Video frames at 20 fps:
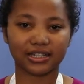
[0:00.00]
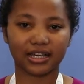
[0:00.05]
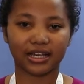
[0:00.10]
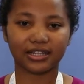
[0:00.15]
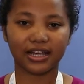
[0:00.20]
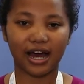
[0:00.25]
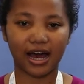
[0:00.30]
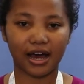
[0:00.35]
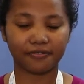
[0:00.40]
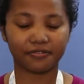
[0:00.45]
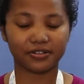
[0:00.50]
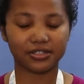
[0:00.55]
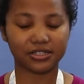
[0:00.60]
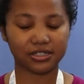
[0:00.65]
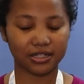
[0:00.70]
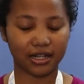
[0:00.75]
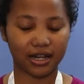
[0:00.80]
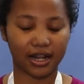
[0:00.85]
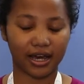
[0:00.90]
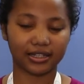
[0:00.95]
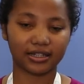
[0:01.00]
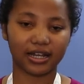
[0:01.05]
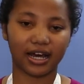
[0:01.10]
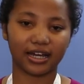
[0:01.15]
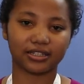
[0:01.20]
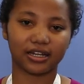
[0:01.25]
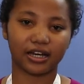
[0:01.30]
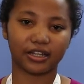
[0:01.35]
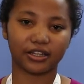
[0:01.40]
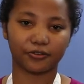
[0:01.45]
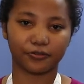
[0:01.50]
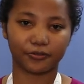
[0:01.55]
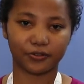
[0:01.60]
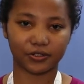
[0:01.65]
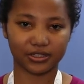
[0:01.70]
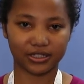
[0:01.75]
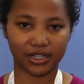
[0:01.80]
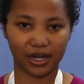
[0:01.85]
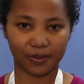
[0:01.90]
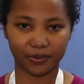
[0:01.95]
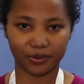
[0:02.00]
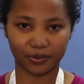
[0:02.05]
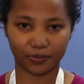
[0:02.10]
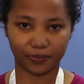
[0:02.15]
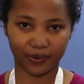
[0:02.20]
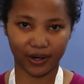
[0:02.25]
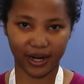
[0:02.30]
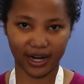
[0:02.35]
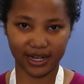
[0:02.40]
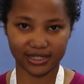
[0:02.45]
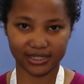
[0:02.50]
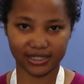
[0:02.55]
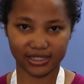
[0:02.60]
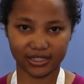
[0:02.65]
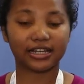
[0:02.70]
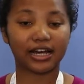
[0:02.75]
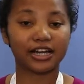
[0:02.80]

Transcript: can have insulin at an affordable price.